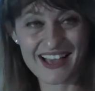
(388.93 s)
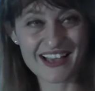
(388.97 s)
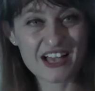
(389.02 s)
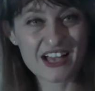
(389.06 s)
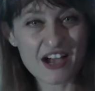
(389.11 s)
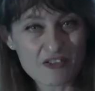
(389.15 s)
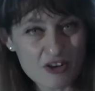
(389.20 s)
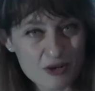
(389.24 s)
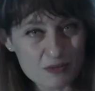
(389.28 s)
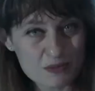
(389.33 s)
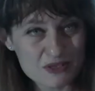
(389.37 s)

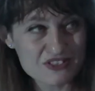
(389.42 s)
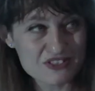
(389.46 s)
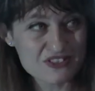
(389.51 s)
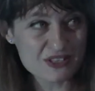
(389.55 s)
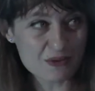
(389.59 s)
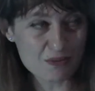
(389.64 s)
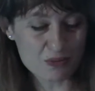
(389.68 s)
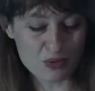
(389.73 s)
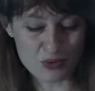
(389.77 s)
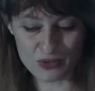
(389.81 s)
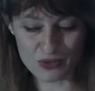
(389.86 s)
Government
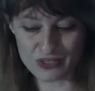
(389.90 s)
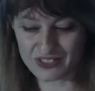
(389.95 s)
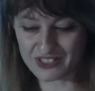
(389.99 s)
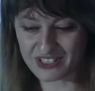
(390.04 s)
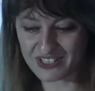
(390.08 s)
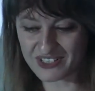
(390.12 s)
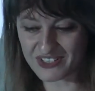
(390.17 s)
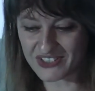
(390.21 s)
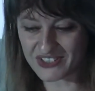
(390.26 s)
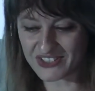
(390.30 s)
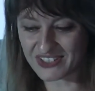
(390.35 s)

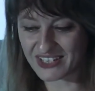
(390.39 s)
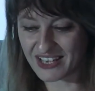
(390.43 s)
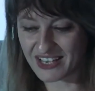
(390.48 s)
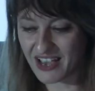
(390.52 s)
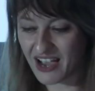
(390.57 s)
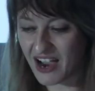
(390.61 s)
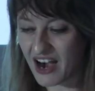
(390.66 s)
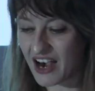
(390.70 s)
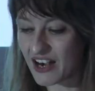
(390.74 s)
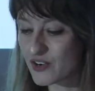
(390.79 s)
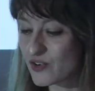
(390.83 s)
supporters
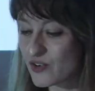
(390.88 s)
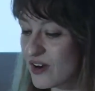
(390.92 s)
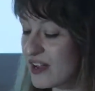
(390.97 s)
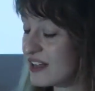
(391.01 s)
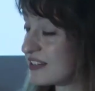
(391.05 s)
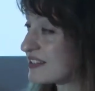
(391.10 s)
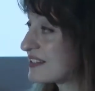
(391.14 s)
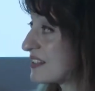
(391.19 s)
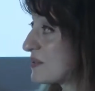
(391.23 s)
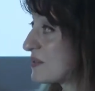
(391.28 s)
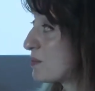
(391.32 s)
are
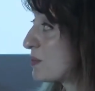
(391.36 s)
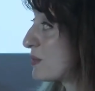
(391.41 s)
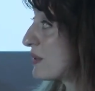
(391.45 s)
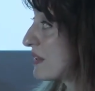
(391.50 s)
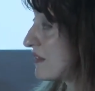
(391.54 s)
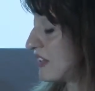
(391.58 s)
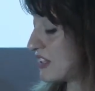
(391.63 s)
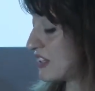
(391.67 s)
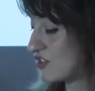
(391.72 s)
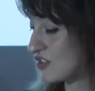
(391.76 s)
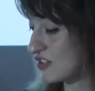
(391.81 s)
granted
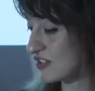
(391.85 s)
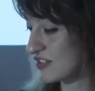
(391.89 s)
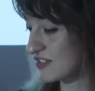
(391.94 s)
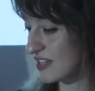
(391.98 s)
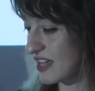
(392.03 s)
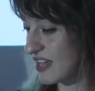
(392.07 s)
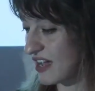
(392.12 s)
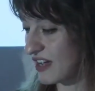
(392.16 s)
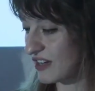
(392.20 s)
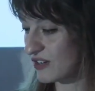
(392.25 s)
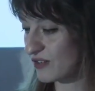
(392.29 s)

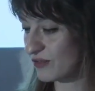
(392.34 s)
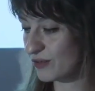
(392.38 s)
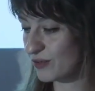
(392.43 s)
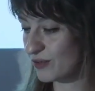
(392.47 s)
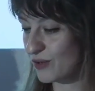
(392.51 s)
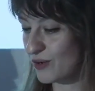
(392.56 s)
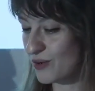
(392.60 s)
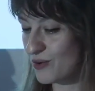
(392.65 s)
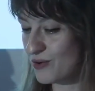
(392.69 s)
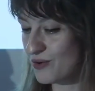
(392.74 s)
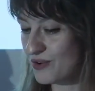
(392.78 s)
privileges out of
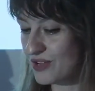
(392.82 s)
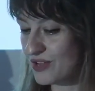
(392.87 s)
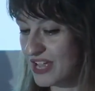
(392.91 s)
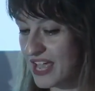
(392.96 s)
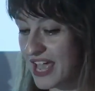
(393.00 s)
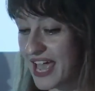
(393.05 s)
law,